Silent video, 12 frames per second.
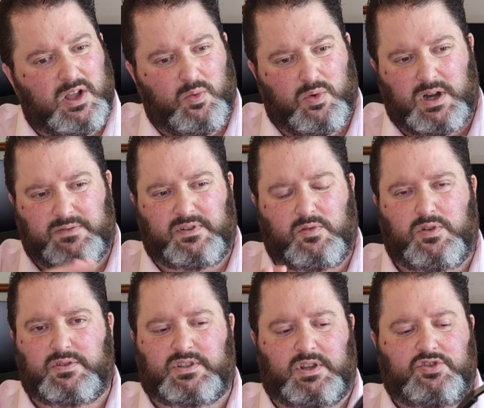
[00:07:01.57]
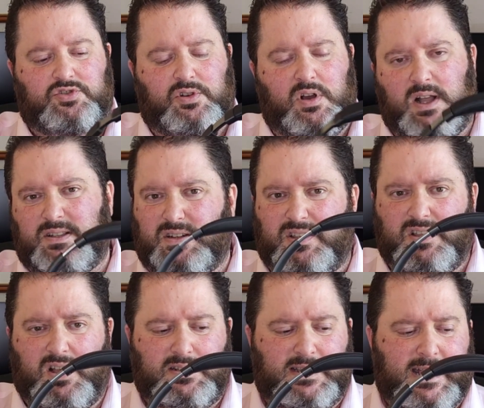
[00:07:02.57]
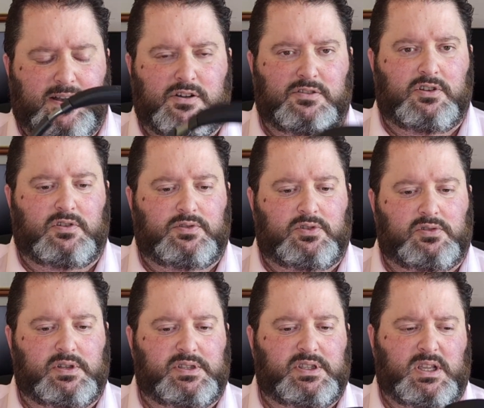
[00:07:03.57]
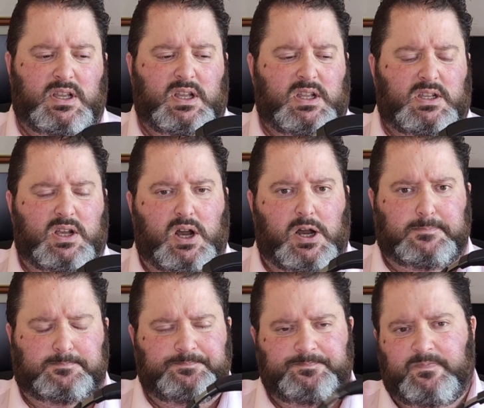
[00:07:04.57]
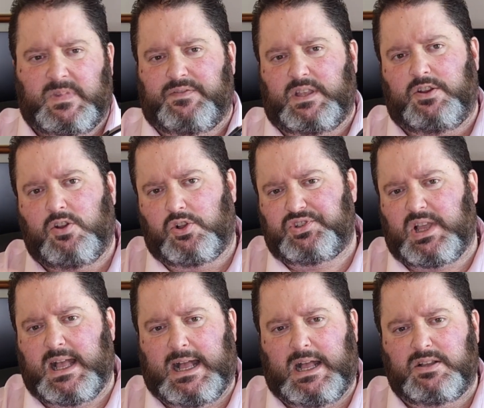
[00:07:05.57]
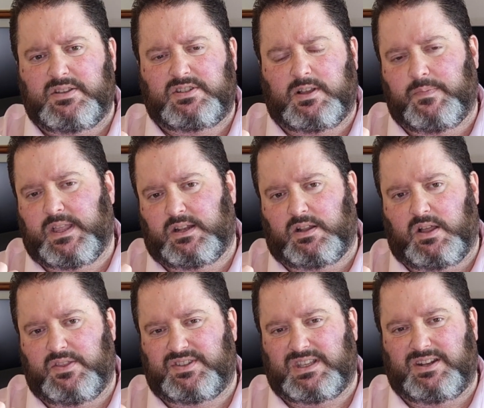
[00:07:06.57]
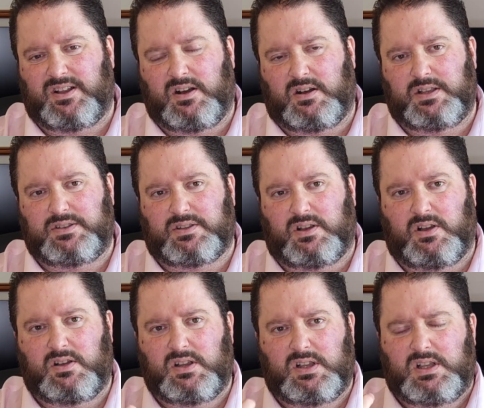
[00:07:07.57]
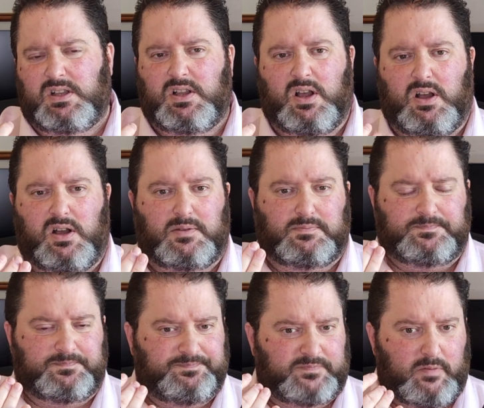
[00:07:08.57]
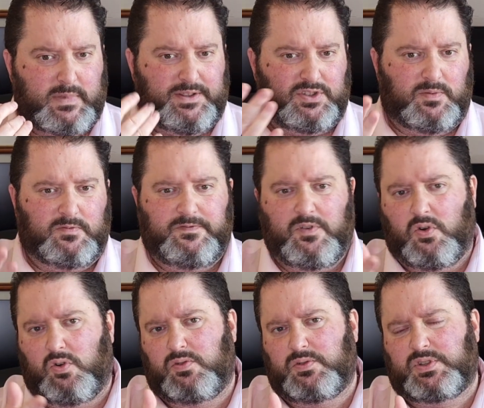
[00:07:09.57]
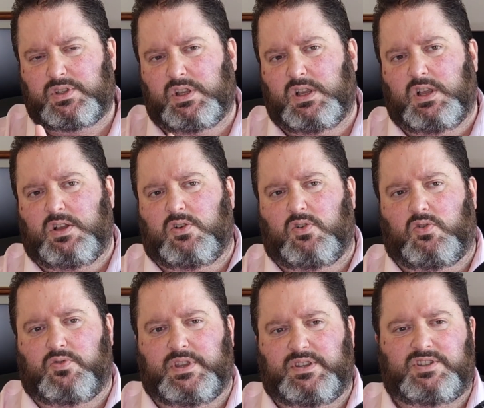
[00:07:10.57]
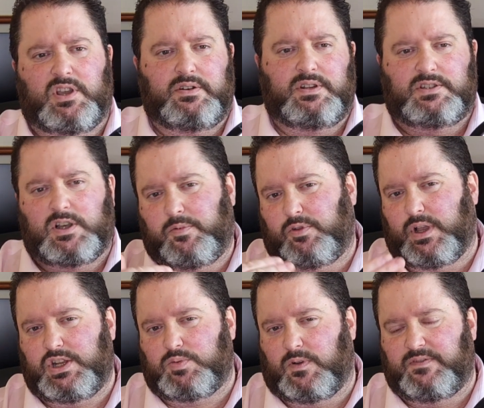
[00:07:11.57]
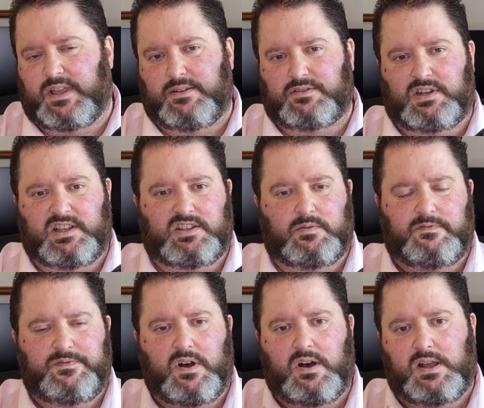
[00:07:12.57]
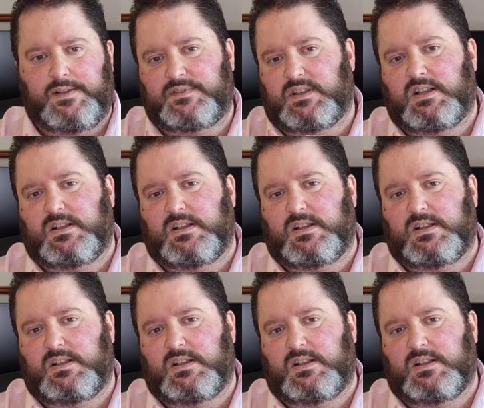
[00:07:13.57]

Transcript: wherever I was, I tried, and it cut out a lot of noise. They're not at something like the Sennheiser Momentum 4s or the Sony WH-1000 XM5s.